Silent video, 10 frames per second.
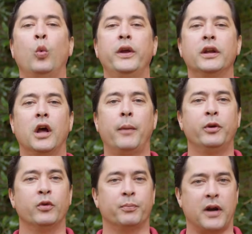We can help
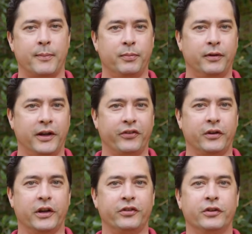you with proper plant
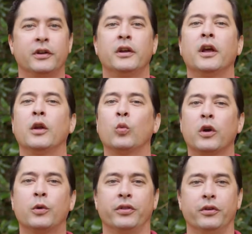selection and
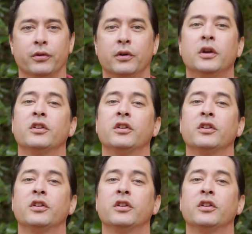work with you